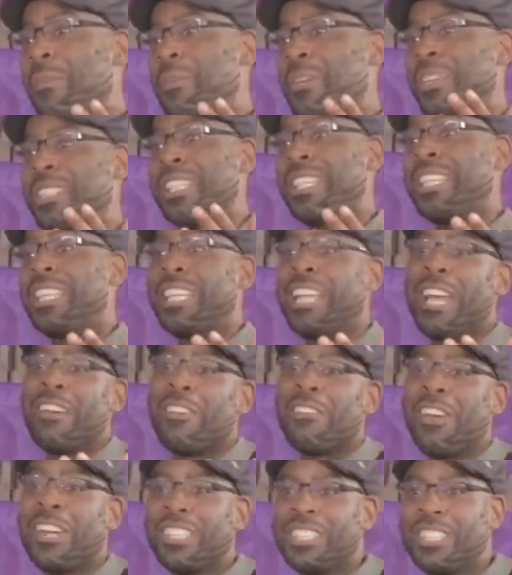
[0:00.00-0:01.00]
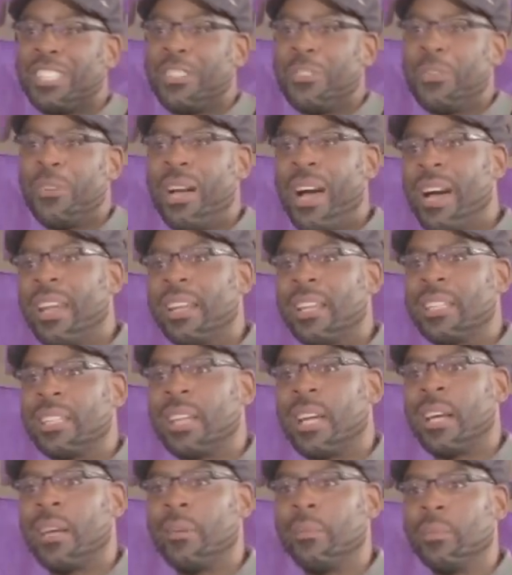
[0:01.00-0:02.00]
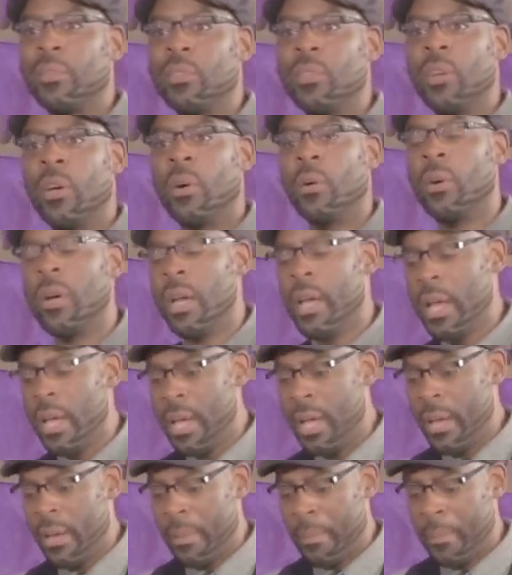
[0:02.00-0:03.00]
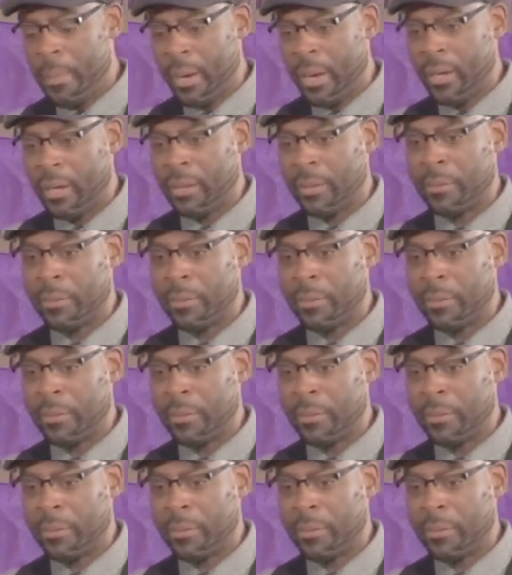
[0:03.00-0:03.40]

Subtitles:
because I didn't have a relationship with God at the time, you know. But